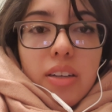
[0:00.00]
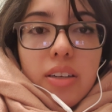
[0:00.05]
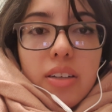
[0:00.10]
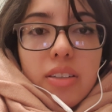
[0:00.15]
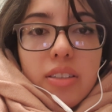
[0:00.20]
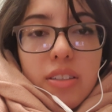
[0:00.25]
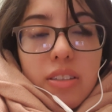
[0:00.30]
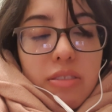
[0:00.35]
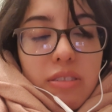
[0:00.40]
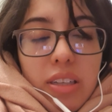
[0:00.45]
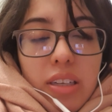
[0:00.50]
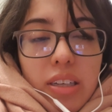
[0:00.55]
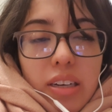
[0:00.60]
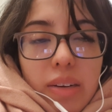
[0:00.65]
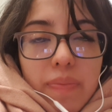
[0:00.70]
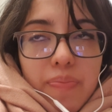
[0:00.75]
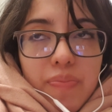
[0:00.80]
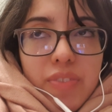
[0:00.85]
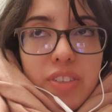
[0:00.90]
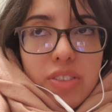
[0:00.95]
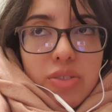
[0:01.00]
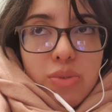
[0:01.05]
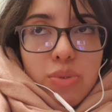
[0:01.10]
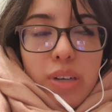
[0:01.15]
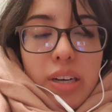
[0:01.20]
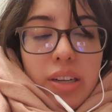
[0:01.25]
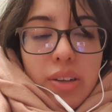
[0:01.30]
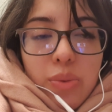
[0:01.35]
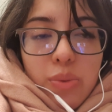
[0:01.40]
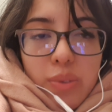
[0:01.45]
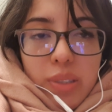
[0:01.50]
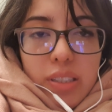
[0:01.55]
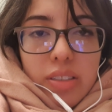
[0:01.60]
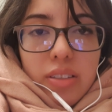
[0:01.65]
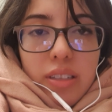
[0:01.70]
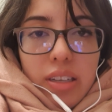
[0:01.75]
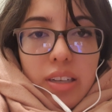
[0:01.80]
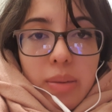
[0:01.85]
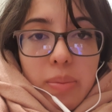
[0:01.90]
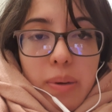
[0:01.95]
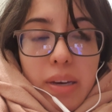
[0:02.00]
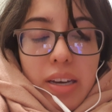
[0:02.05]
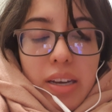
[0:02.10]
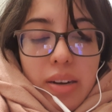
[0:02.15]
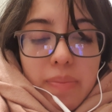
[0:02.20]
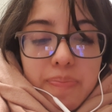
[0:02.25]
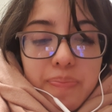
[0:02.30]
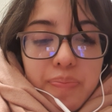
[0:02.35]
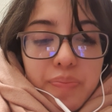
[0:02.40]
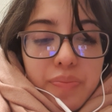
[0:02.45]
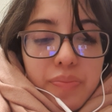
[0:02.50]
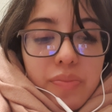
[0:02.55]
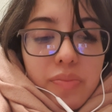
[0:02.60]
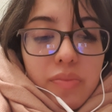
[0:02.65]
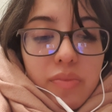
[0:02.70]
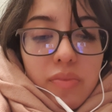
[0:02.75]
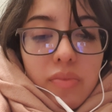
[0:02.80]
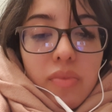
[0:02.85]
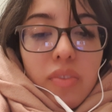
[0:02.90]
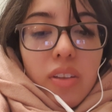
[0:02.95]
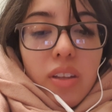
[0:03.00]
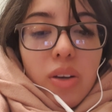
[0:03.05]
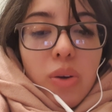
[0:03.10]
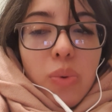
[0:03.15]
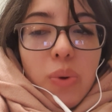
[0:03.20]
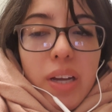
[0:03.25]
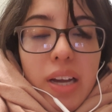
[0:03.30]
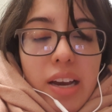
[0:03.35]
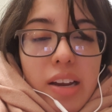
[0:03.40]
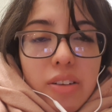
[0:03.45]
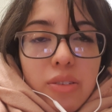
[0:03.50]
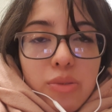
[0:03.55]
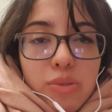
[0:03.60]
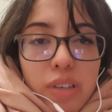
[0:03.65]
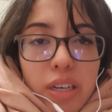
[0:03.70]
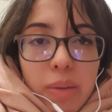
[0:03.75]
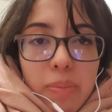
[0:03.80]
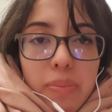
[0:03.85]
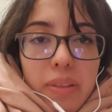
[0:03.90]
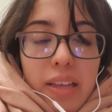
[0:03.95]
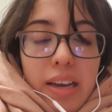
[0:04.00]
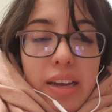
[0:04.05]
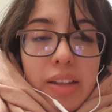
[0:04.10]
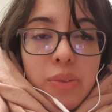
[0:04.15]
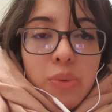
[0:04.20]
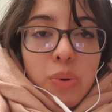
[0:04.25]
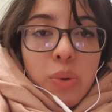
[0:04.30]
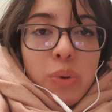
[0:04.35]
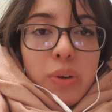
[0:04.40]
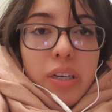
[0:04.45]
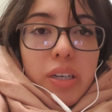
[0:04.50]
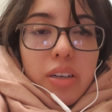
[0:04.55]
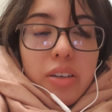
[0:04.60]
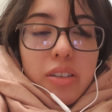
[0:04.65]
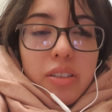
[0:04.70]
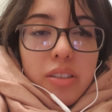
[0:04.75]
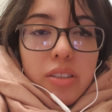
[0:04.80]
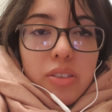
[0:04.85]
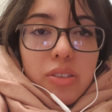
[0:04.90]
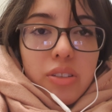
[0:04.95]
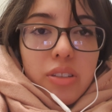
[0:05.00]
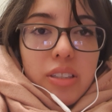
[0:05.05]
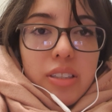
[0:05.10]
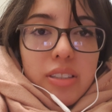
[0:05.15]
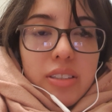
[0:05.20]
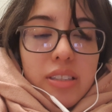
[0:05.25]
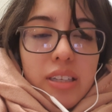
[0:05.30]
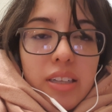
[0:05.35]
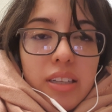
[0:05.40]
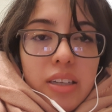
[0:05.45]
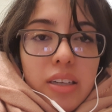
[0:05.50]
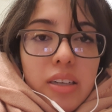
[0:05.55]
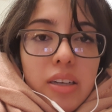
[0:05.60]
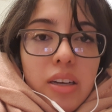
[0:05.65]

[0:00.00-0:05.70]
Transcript: So yeah, the strike was like bad. We had already planned we were going to Disneyland